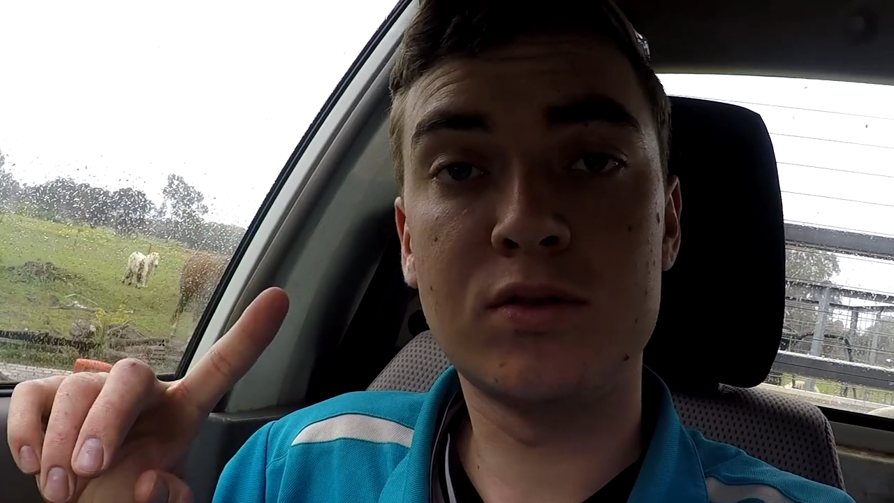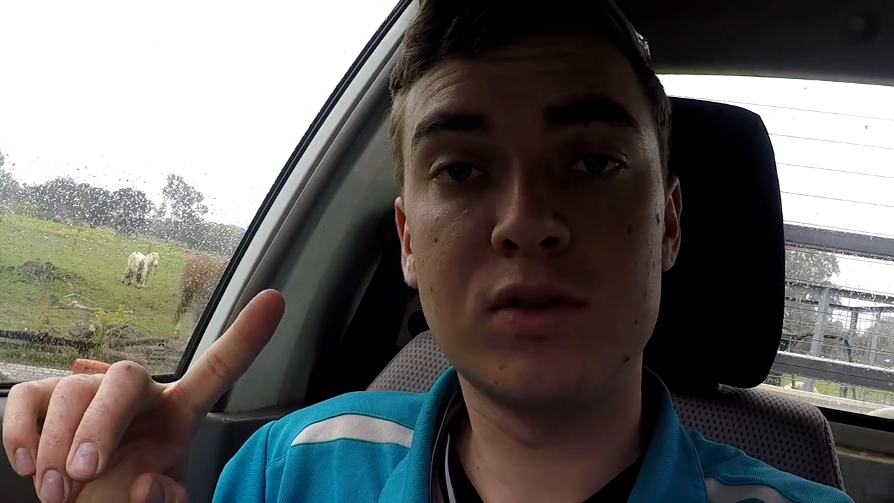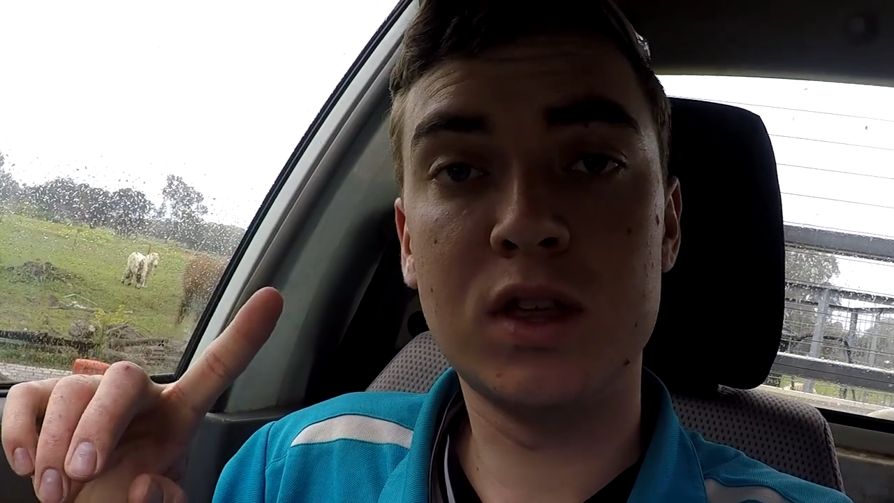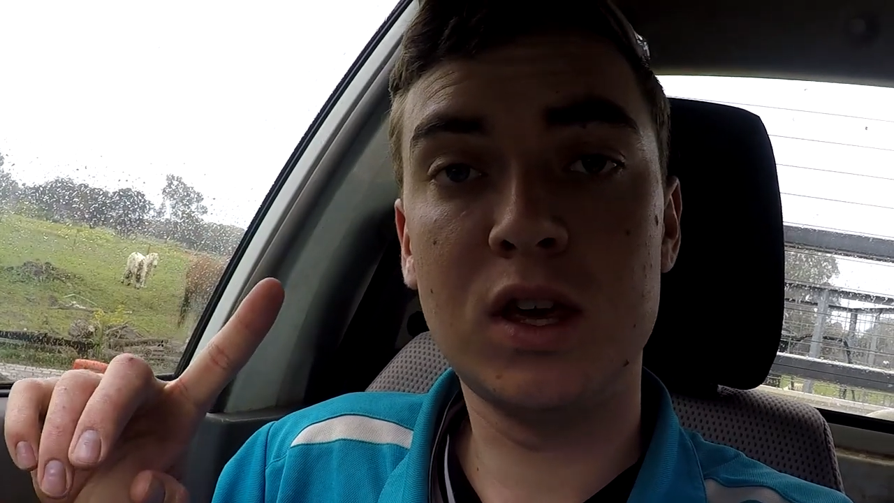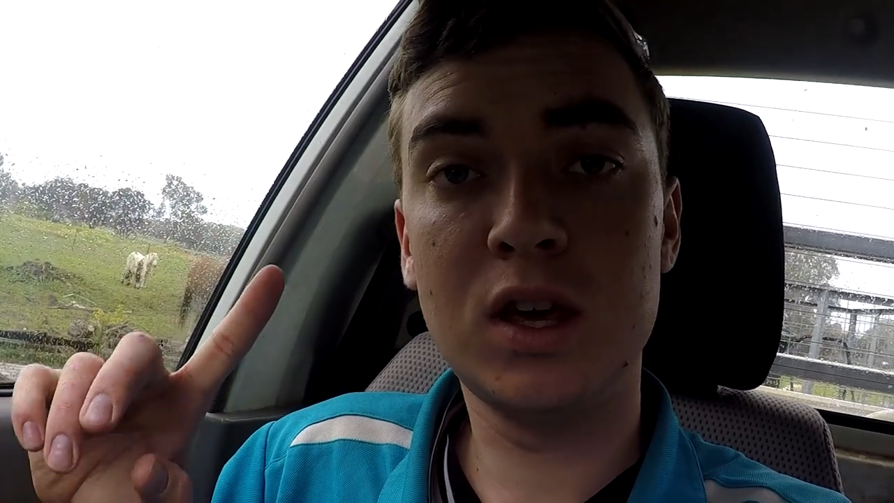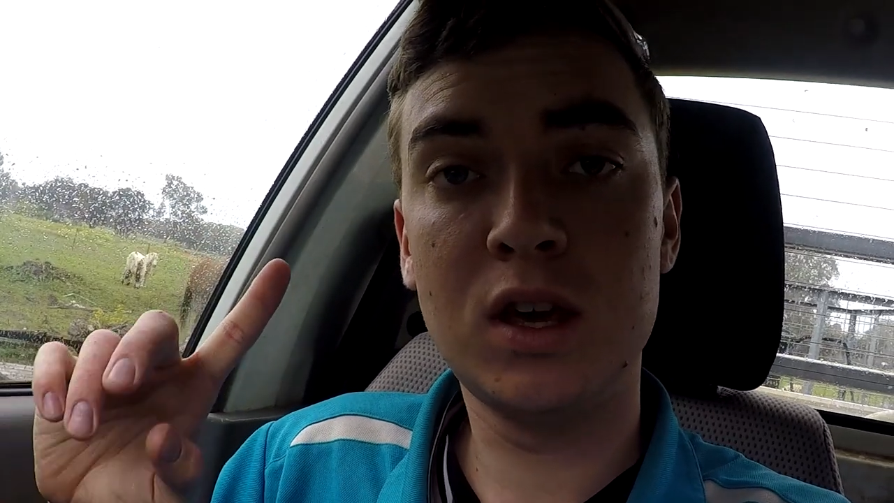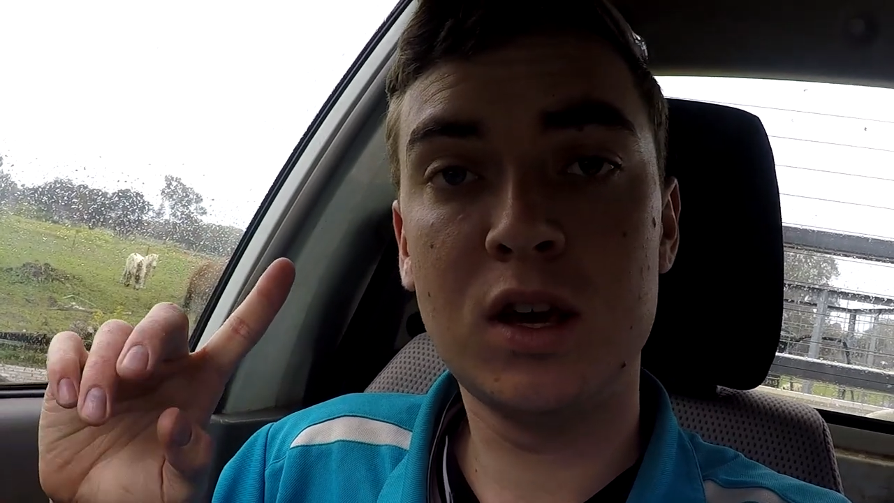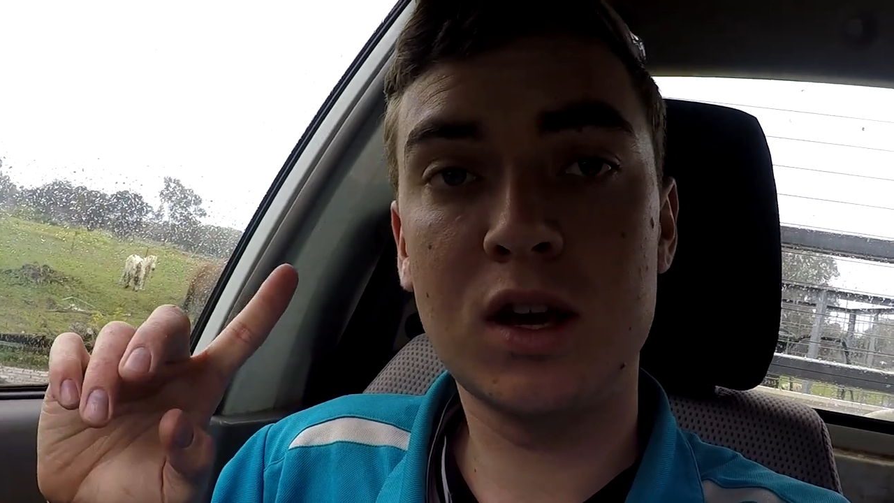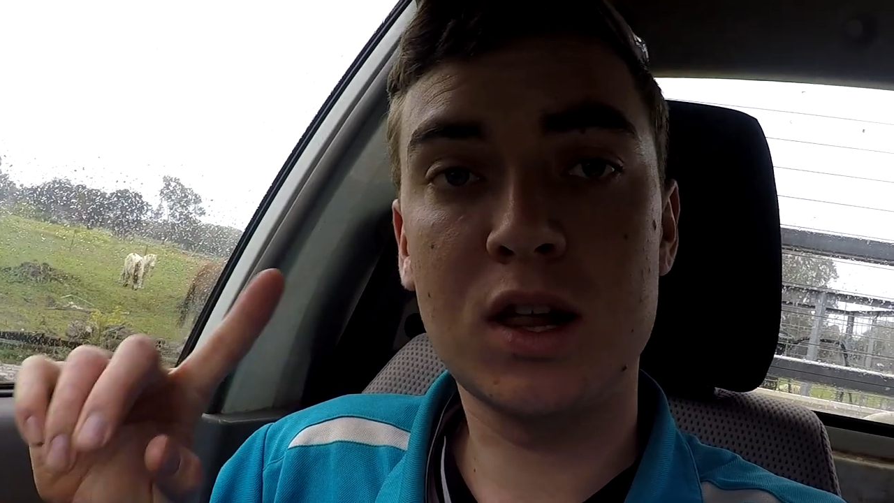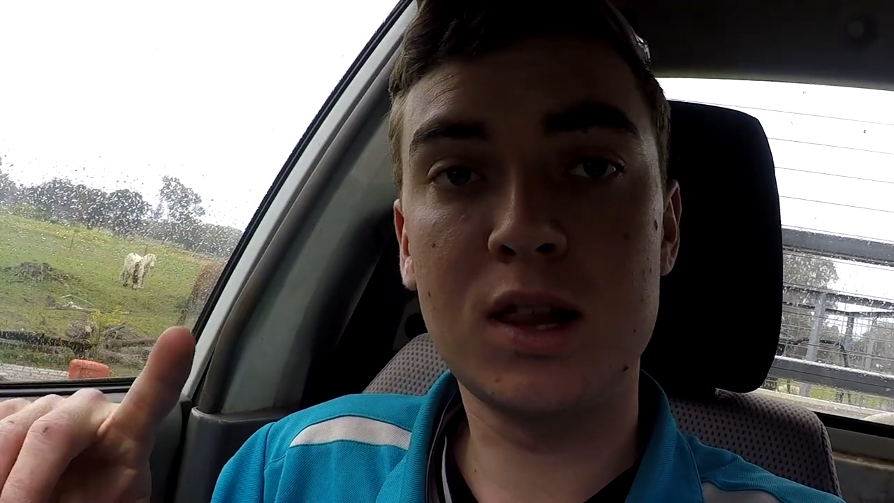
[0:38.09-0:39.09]
the
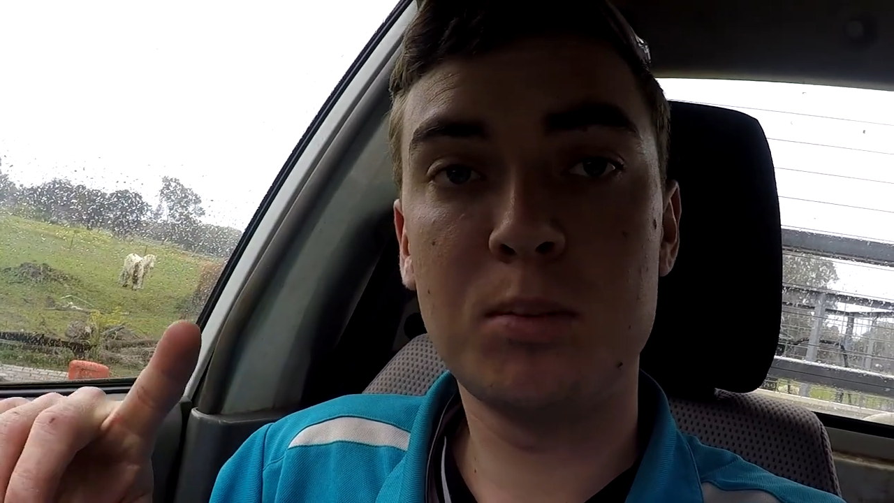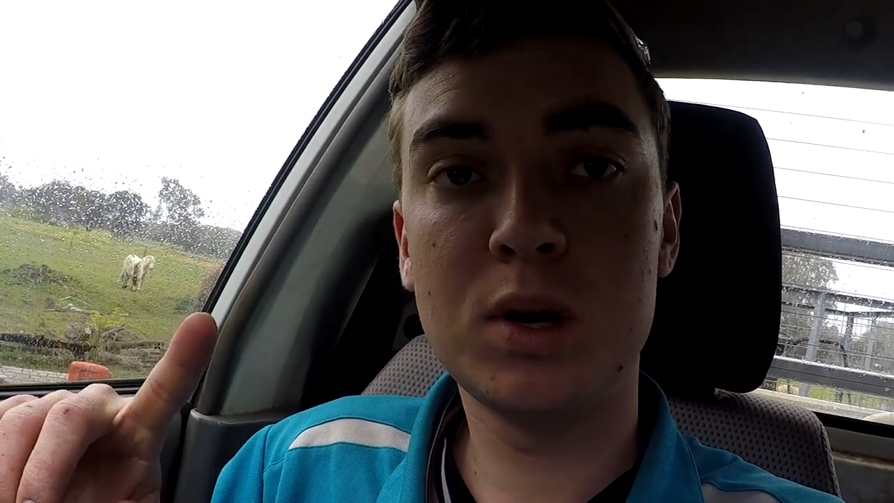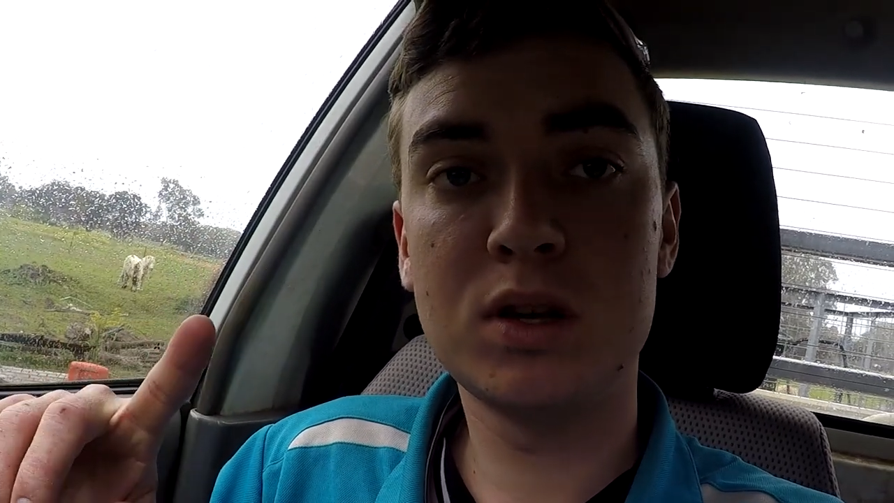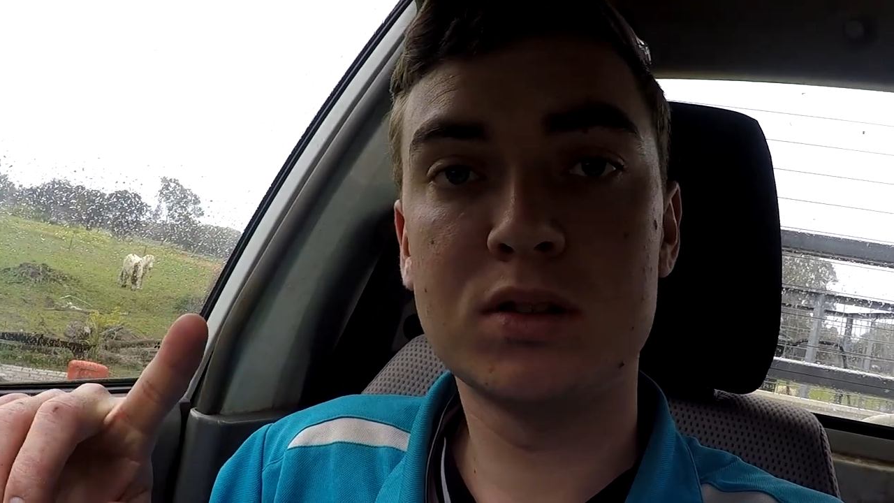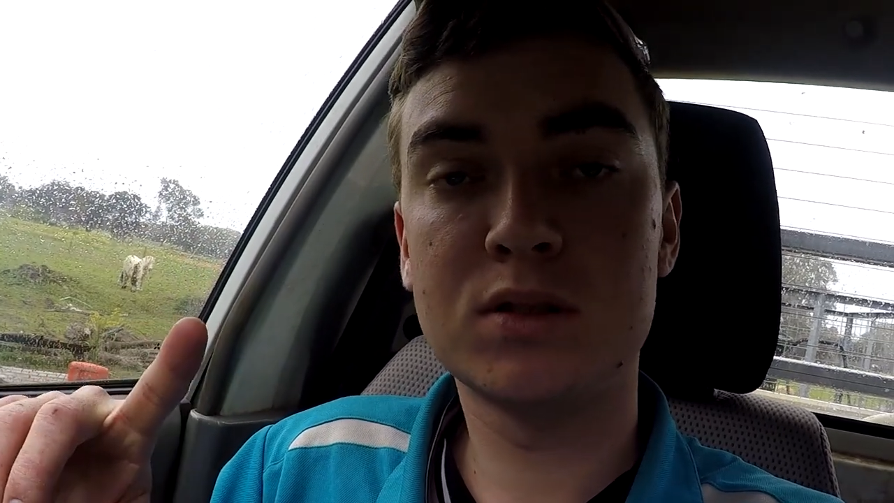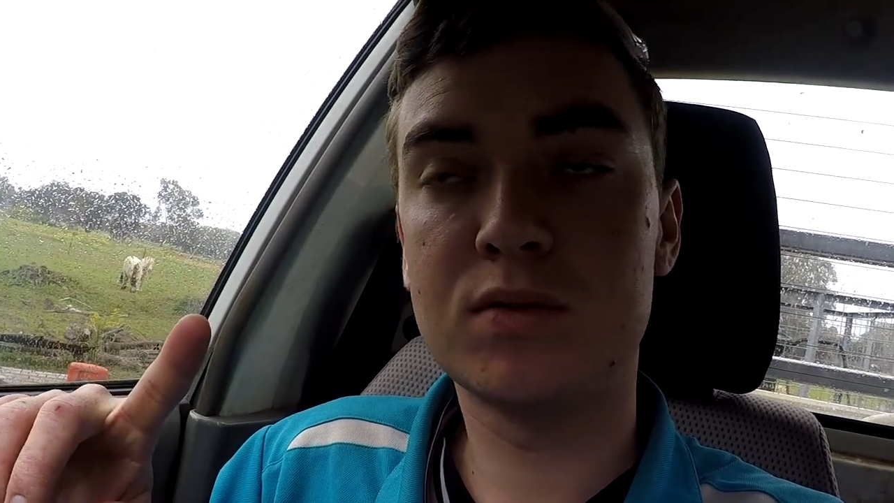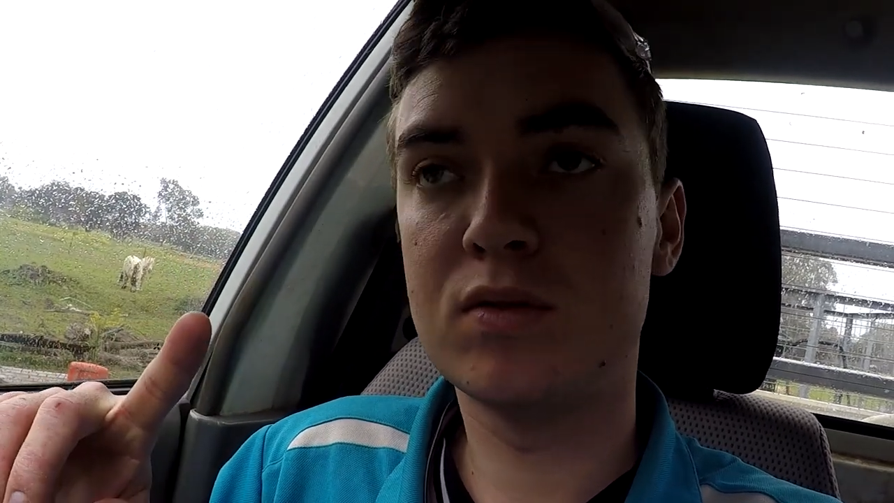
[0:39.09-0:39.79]
clippings